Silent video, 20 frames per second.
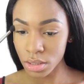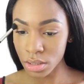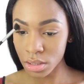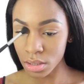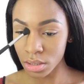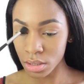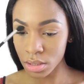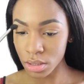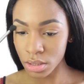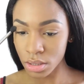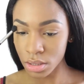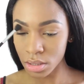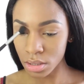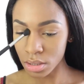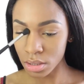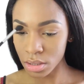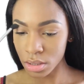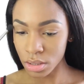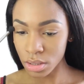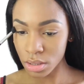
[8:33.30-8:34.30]

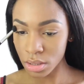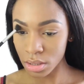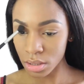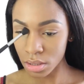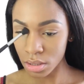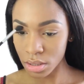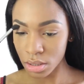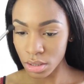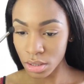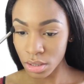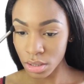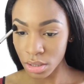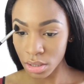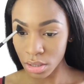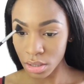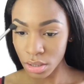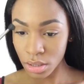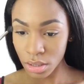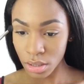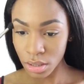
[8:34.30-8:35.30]

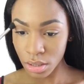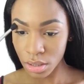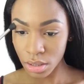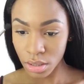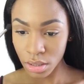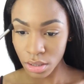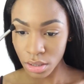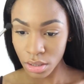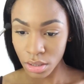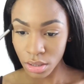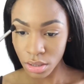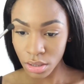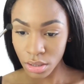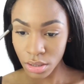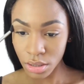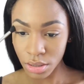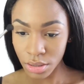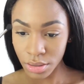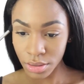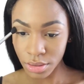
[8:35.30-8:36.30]

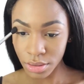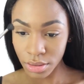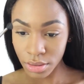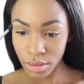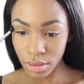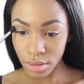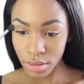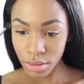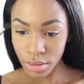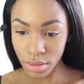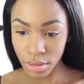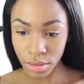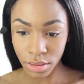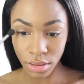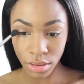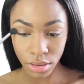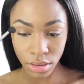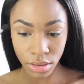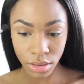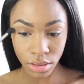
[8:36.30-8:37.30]

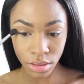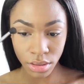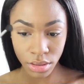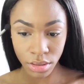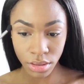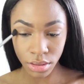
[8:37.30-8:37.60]
Nothing is said.